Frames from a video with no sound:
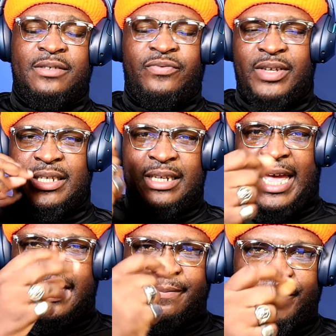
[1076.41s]
He's really
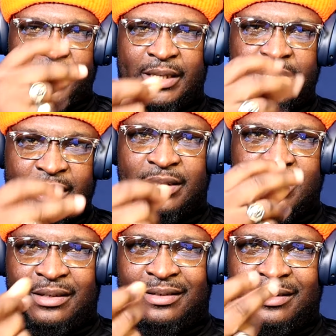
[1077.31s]
like he,
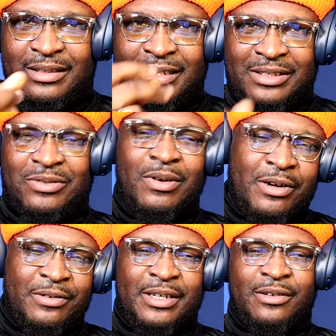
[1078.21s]
he's
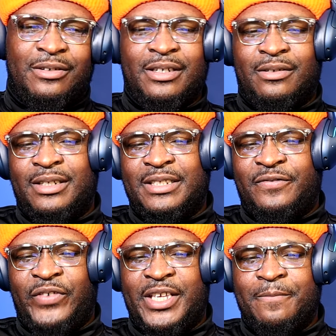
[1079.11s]
quick on on, on
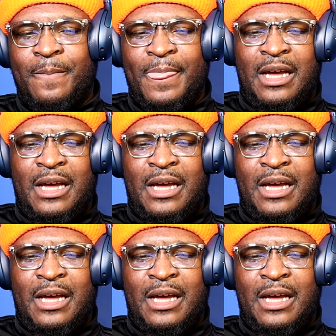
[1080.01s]
his feet.